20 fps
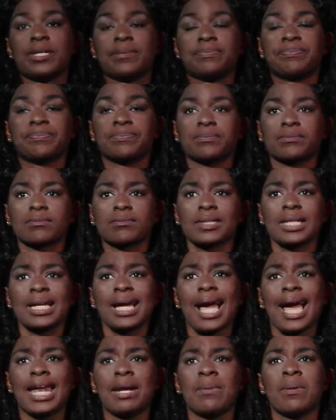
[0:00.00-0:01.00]
And
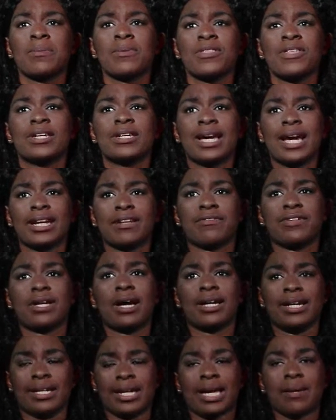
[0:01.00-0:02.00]
I remember that night of the
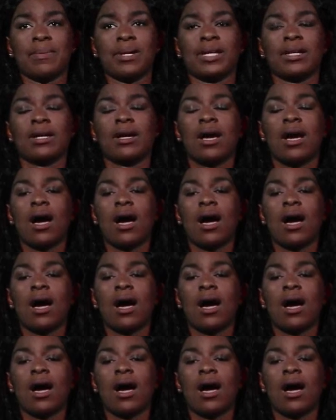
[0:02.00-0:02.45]
non-indictment,